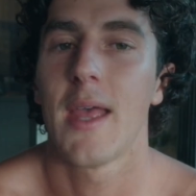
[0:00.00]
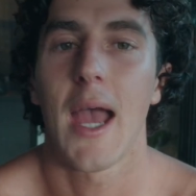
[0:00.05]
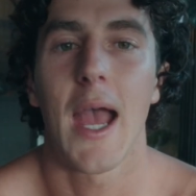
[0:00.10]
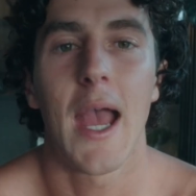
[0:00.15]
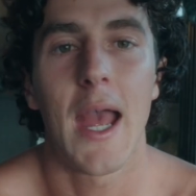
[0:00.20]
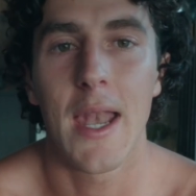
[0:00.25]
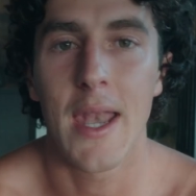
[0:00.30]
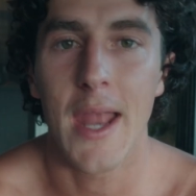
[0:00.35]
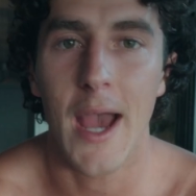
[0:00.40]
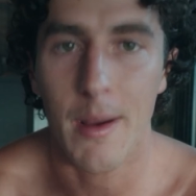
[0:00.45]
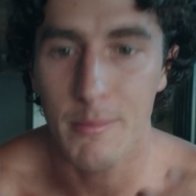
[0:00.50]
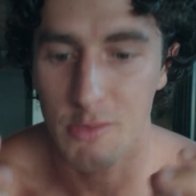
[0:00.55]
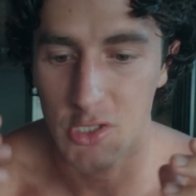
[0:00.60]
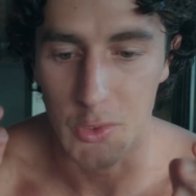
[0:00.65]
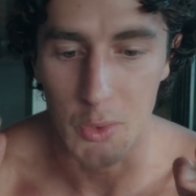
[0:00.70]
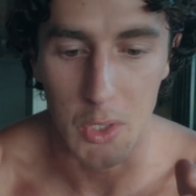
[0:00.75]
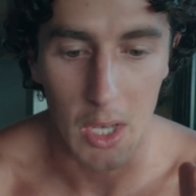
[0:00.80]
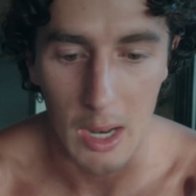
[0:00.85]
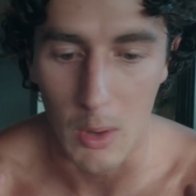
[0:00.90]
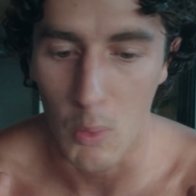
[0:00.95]
and now I'm
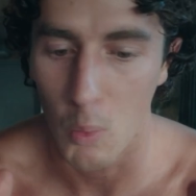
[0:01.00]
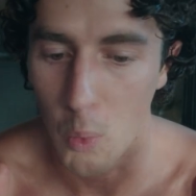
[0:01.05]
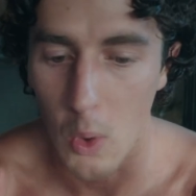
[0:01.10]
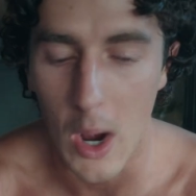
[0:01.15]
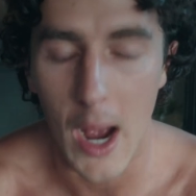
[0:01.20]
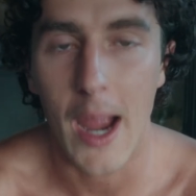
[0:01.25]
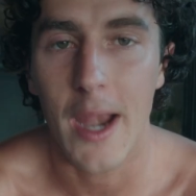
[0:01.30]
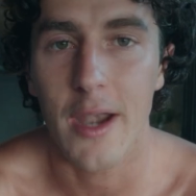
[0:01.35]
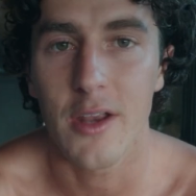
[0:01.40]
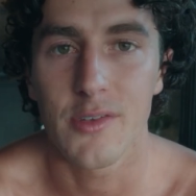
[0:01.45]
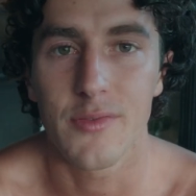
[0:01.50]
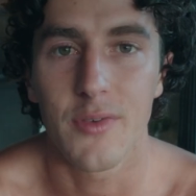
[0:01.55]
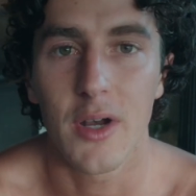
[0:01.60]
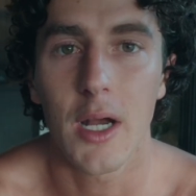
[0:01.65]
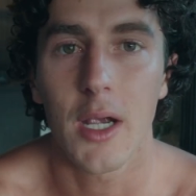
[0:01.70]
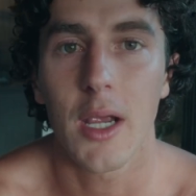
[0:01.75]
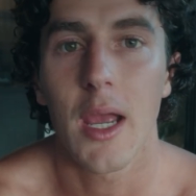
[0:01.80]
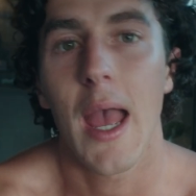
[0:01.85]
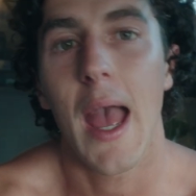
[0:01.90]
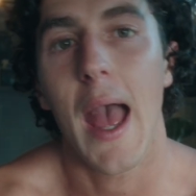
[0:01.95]
just like wired as
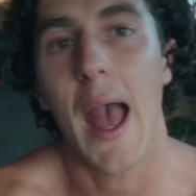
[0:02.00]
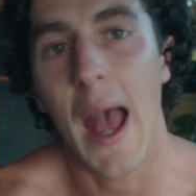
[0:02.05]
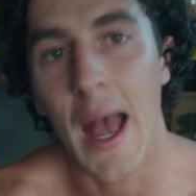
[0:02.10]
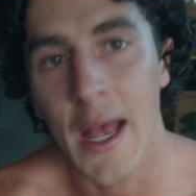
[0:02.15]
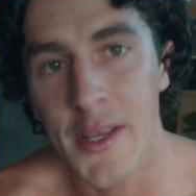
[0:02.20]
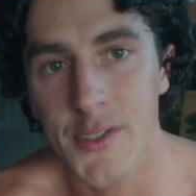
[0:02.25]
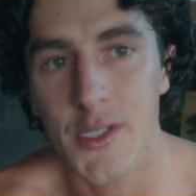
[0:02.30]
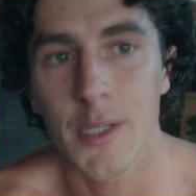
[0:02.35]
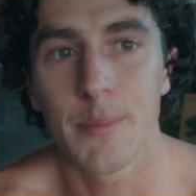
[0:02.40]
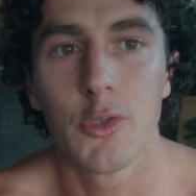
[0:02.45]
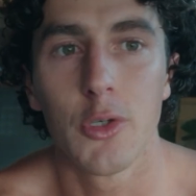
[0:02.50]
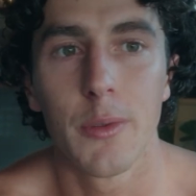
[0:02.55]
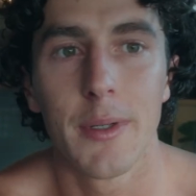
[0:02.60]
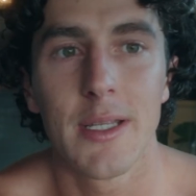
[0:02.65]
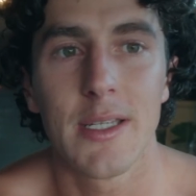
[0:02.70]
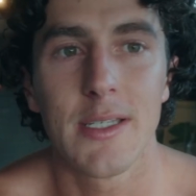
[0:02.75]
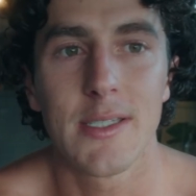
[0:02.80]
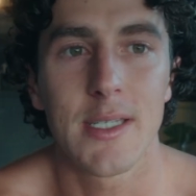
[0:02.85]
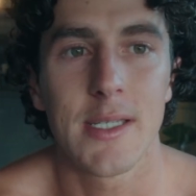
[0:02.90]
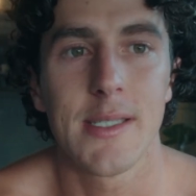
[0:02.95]
fuck as I'm doing
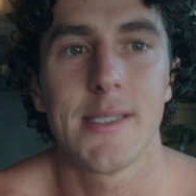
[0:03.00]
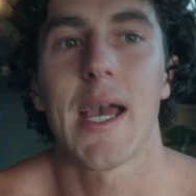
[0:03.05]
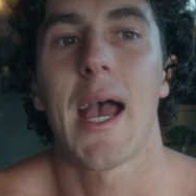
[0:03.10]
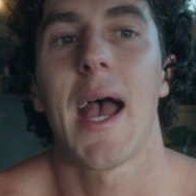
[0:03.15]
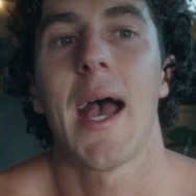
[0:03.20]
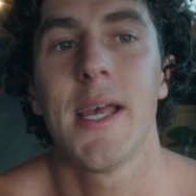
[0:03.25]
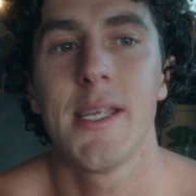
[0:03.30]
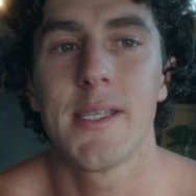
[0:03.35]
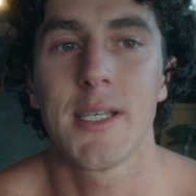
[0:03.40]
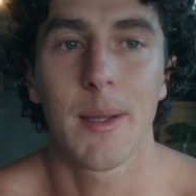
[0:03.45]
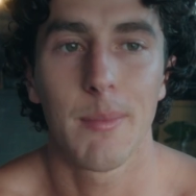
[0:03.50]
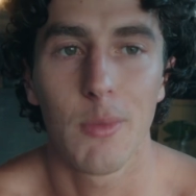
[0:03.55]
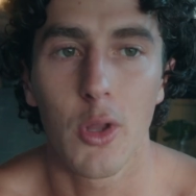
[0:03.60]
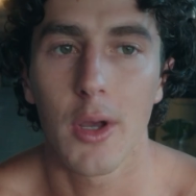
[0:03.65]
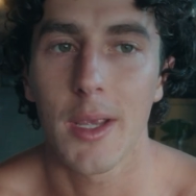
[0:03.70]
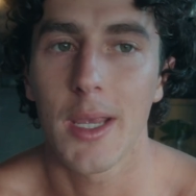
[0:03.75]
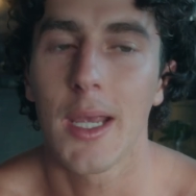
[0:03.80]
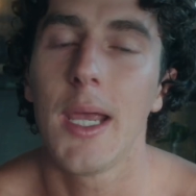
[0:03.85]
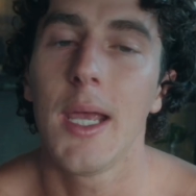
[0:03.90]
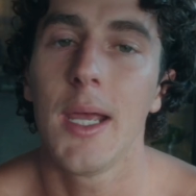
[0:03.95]
these things, as I'm
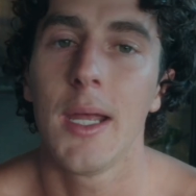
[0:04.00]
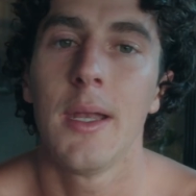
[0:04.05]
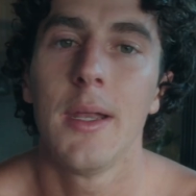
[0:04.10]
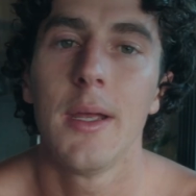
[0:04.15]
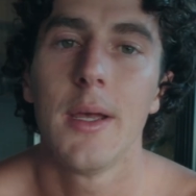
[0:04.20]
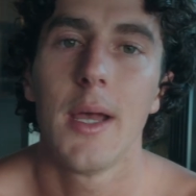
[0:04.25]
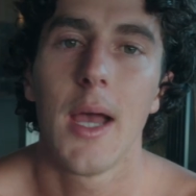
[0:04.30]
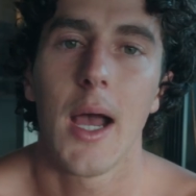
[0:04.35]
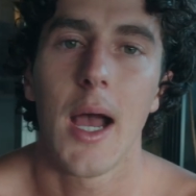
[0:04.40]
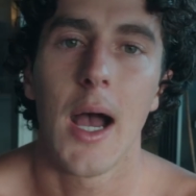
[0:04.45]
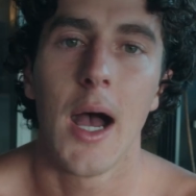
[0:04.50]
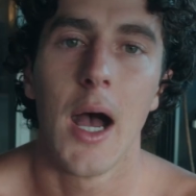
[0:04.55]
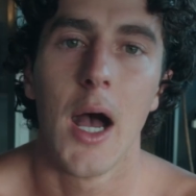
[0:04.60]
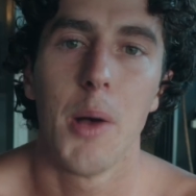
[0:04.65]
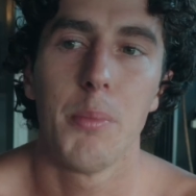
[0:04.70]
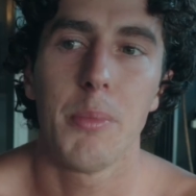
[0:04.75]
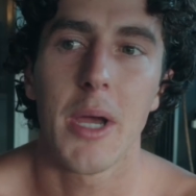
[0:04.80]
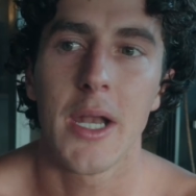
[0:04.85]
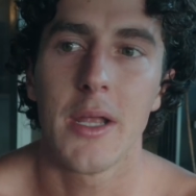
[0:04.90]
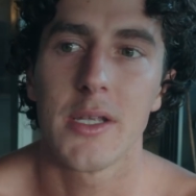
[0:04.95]
locking in,
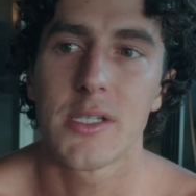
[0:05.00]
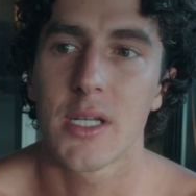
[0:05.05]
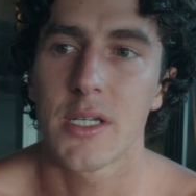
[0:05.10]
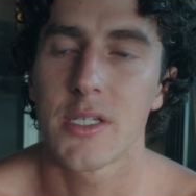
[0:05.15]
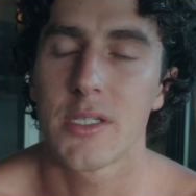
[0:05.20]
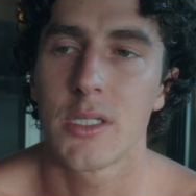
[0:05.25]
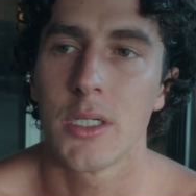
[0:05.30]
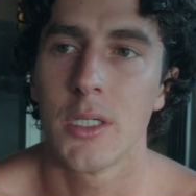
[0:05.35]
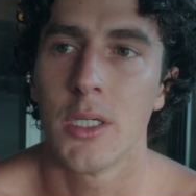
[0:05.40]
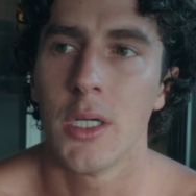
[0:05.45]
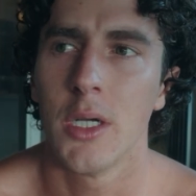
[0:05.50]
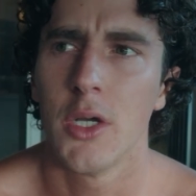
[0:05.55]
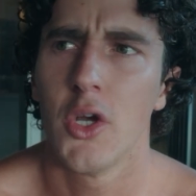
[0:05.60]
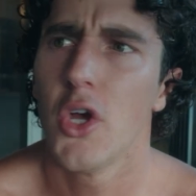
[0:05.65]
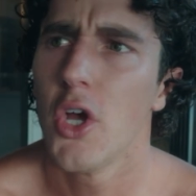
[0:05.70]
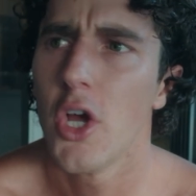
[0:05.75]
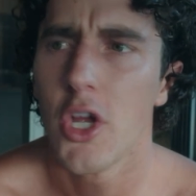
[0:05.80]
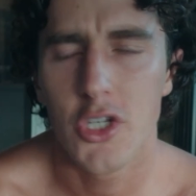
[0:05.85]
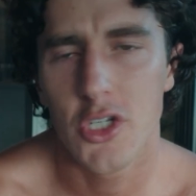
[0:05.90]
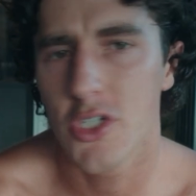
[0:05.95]
and it starts to
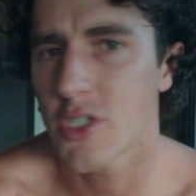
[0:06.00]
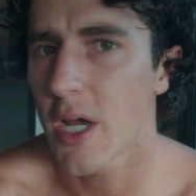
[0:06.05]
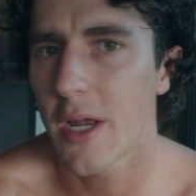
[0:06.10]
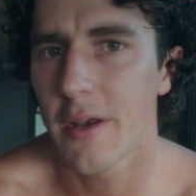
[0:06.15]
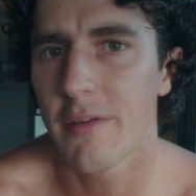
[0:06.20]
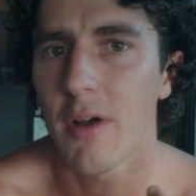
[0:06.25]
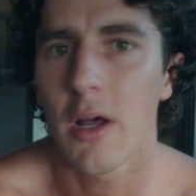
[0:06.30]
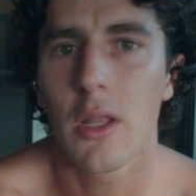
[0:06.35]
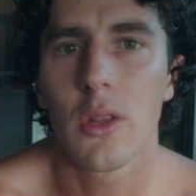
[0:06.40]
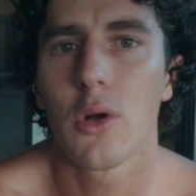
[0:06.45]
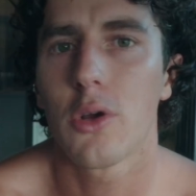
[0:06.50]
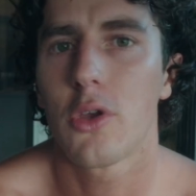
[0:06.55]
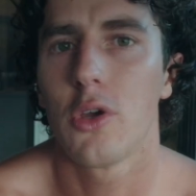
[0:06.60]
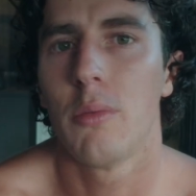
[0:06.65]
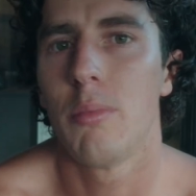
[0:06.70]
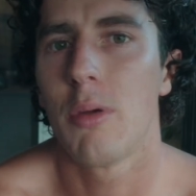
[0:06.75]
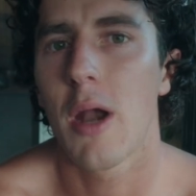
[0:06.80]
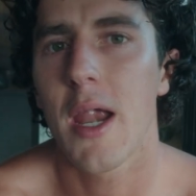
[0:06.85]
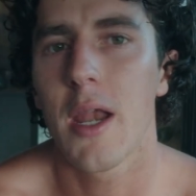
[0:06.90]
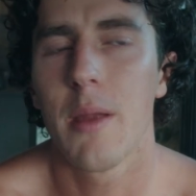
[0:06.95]
just kind of unlock your
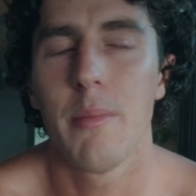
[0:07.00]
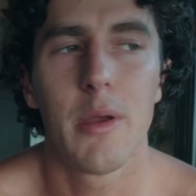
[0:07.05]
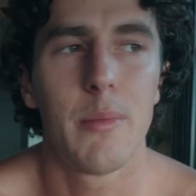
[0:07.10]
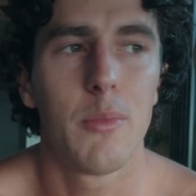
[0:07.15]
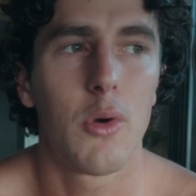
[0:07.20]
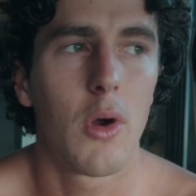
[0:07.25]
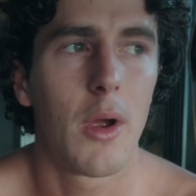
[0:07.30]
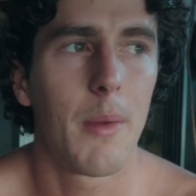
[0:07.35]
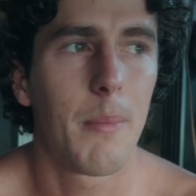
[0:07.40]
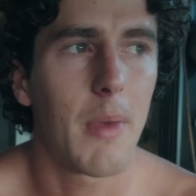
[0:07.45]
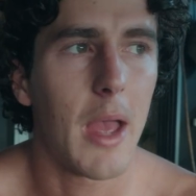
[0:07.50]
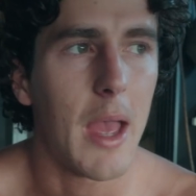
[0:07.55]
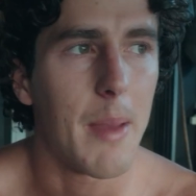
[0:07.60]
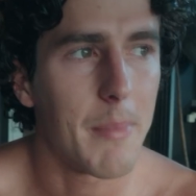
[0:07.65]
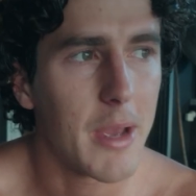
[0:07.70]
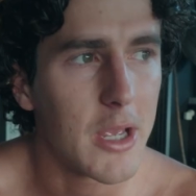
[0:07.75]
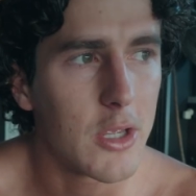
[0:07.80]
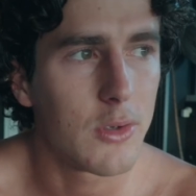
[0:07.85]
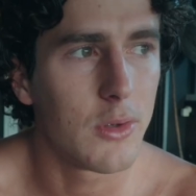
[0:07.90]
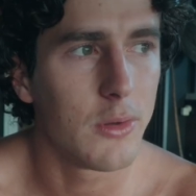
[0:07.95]
brain a bit more, and
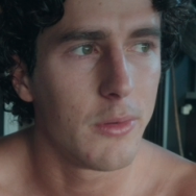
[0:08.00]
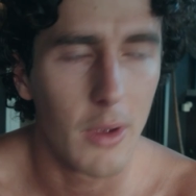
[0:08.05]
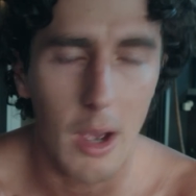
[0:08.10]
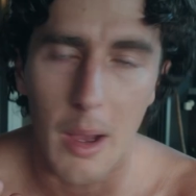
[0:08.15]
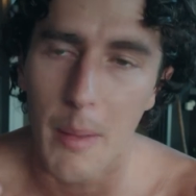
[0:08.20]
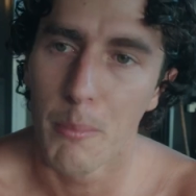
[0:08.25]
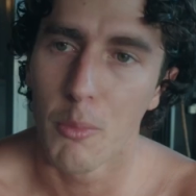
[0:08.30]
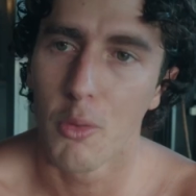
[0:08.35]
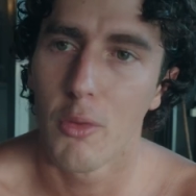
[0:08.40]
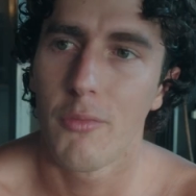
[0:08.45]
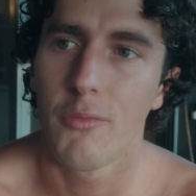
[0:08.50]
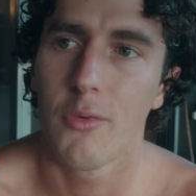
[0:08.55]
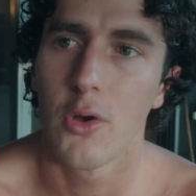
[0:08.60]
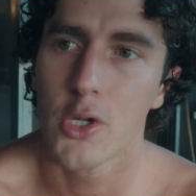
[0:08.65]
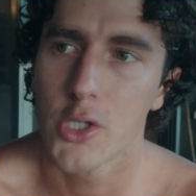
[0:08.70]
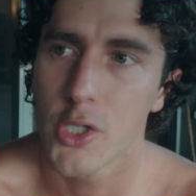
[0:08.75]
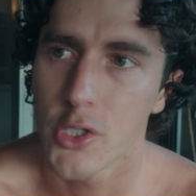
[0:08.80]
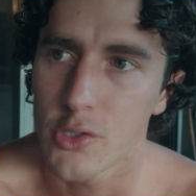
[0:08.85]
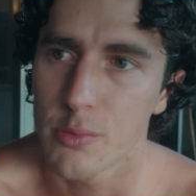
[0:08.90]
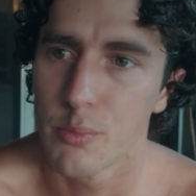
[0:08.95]
make you more
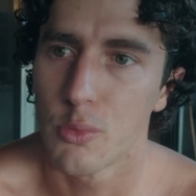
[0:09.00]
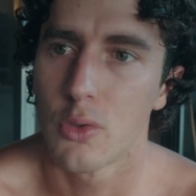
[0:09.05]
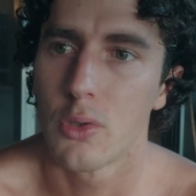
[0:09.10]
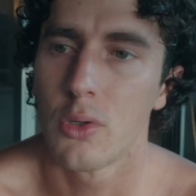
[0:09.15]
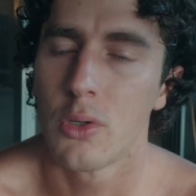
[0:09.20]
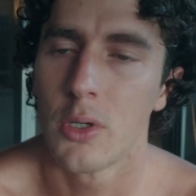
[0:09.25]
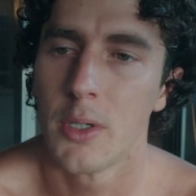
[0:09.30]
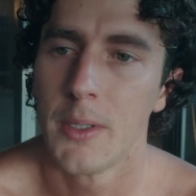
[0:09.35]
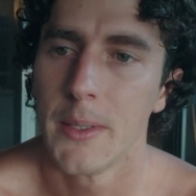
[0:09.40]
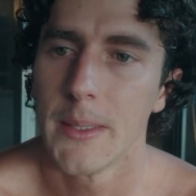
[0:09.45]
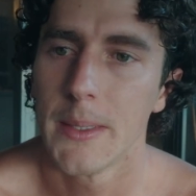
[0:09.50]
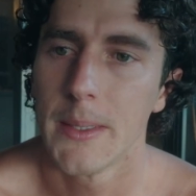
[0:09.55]
focused, more